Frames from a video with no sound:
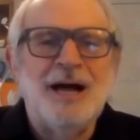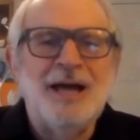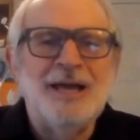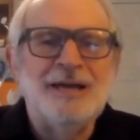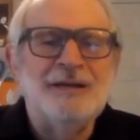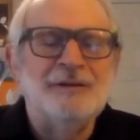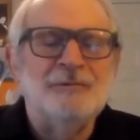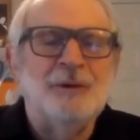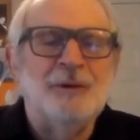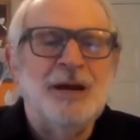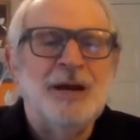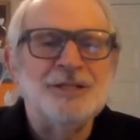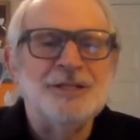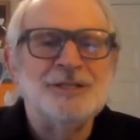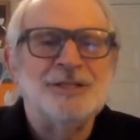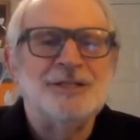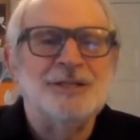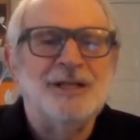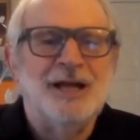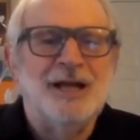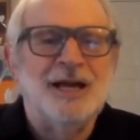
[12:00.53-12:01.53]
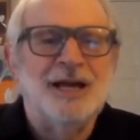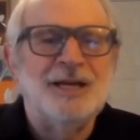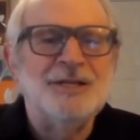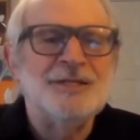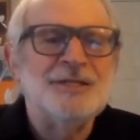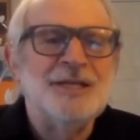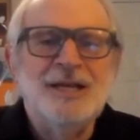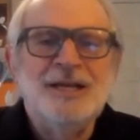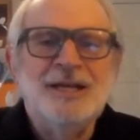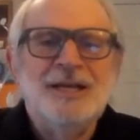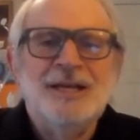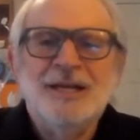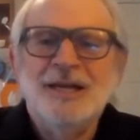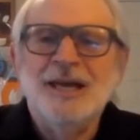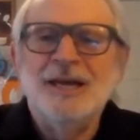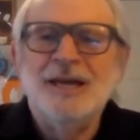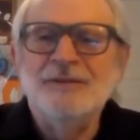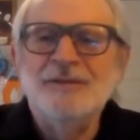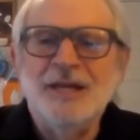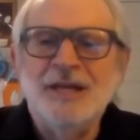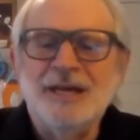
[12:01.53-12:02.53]
and rationalize.
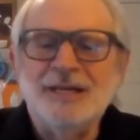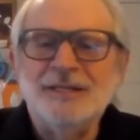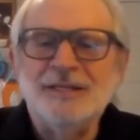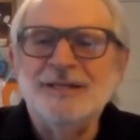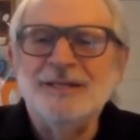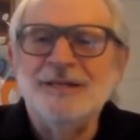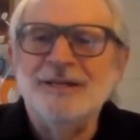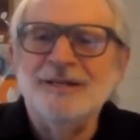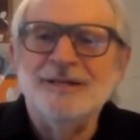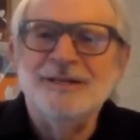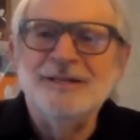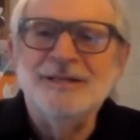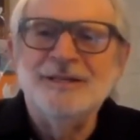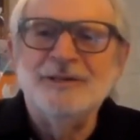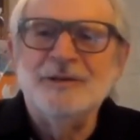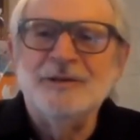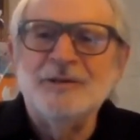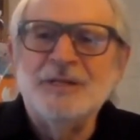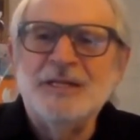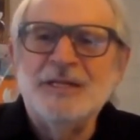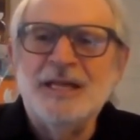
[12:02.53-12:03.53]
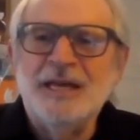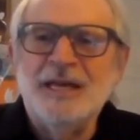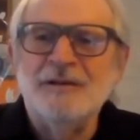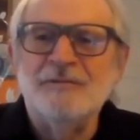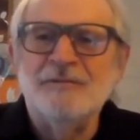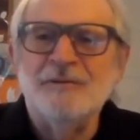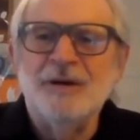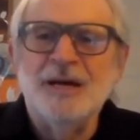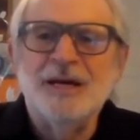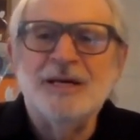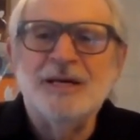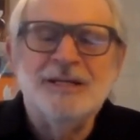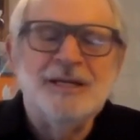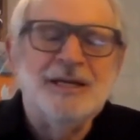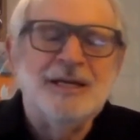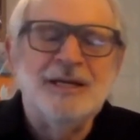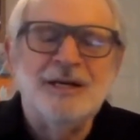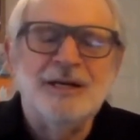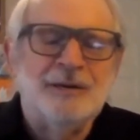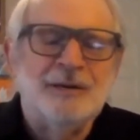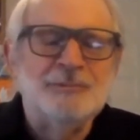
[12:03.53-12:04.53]
And then, you know, the day of reckoning
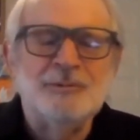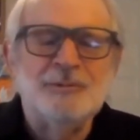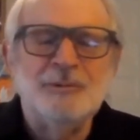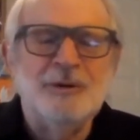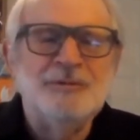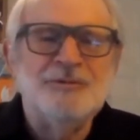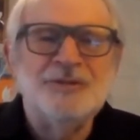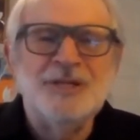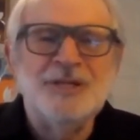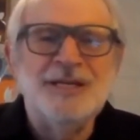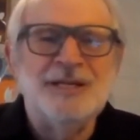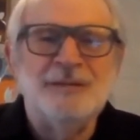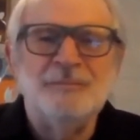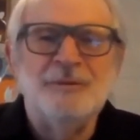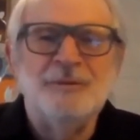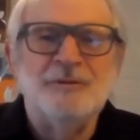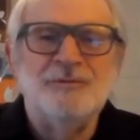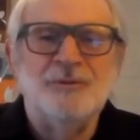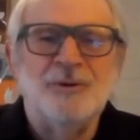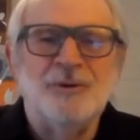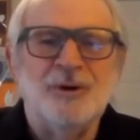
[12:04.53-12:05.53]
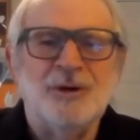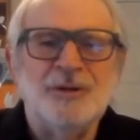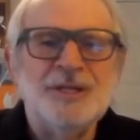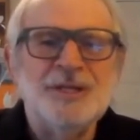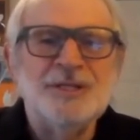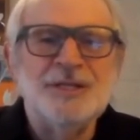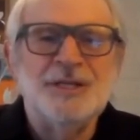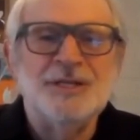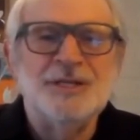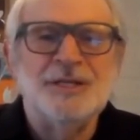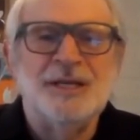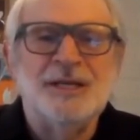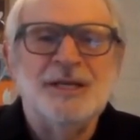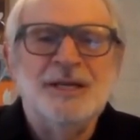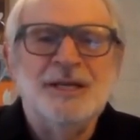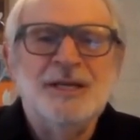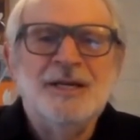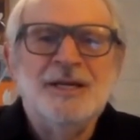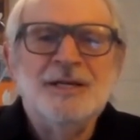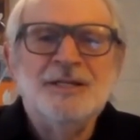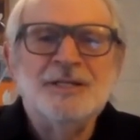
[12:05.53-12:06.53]
comes. We've seen it before. This isn't
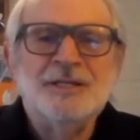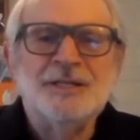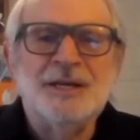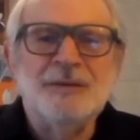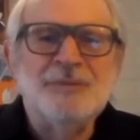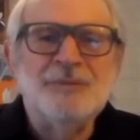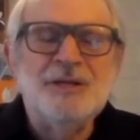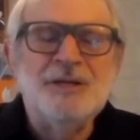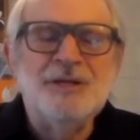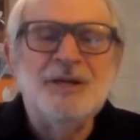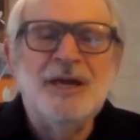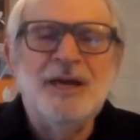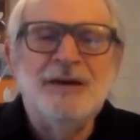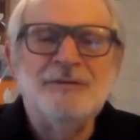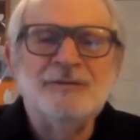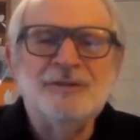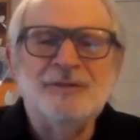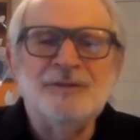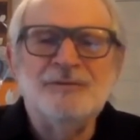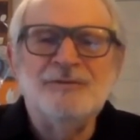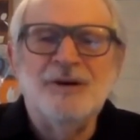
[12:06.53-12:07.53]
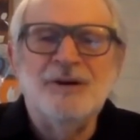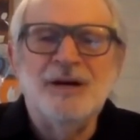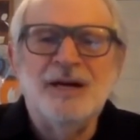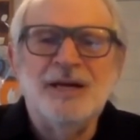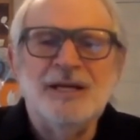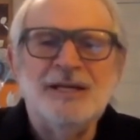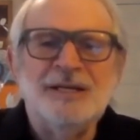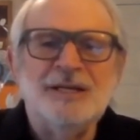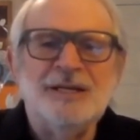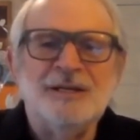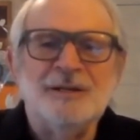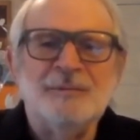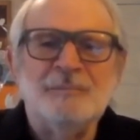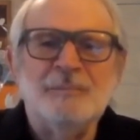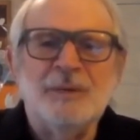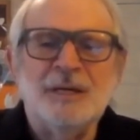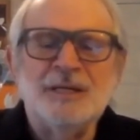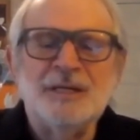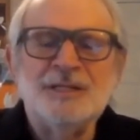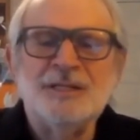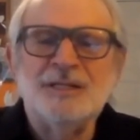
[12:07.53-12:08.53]
something you have to find in a
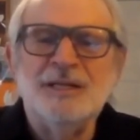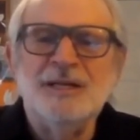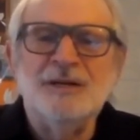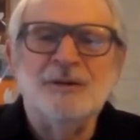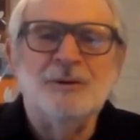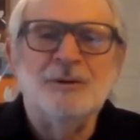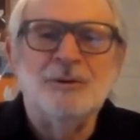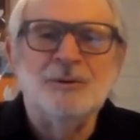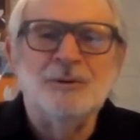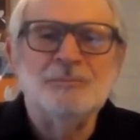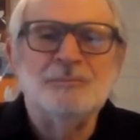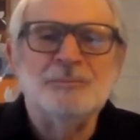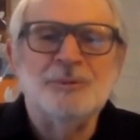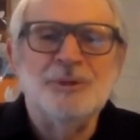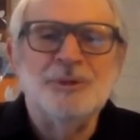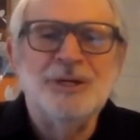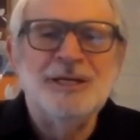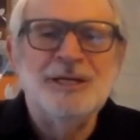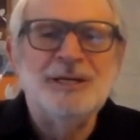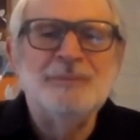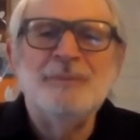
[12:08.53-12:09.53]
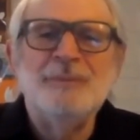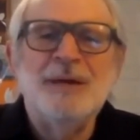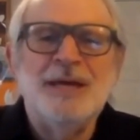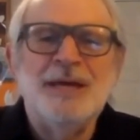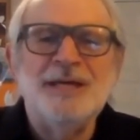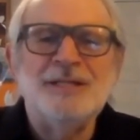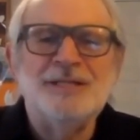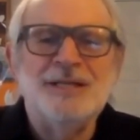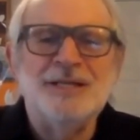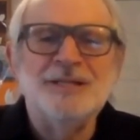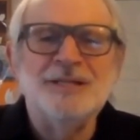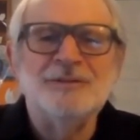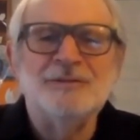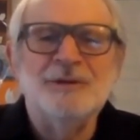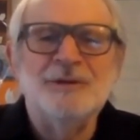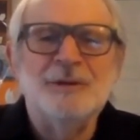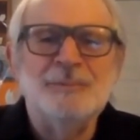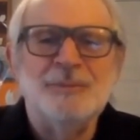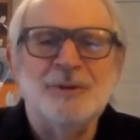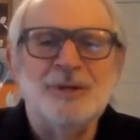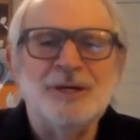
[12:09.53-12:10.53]
musty old printed page
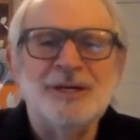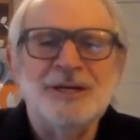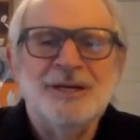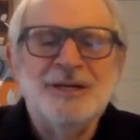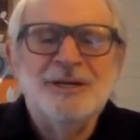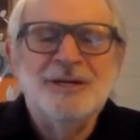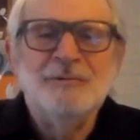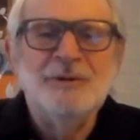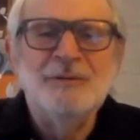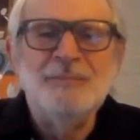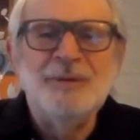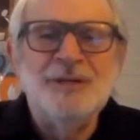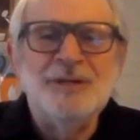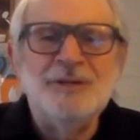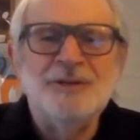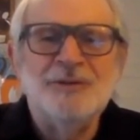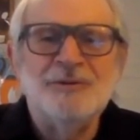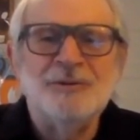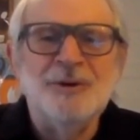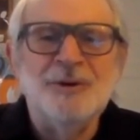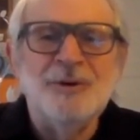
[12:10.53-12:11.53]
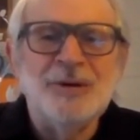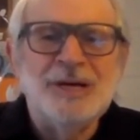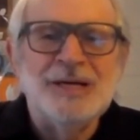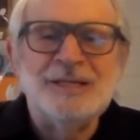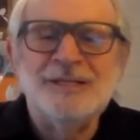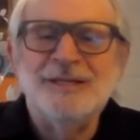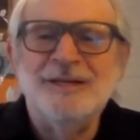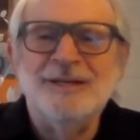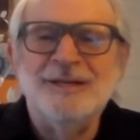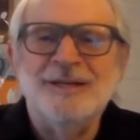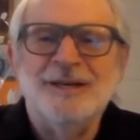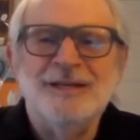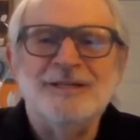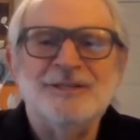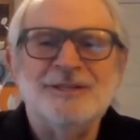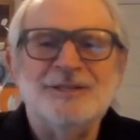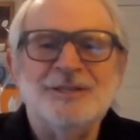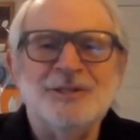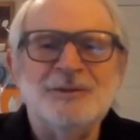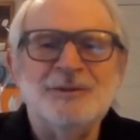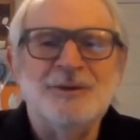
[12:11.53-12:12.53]
history book. We've been through it in
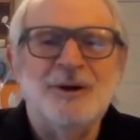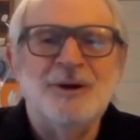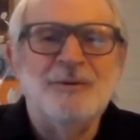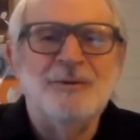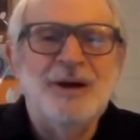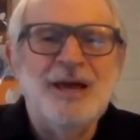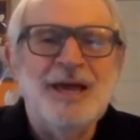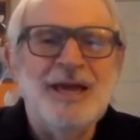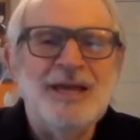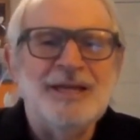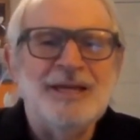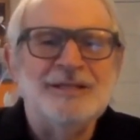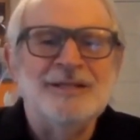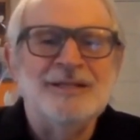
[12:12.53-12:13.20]
2008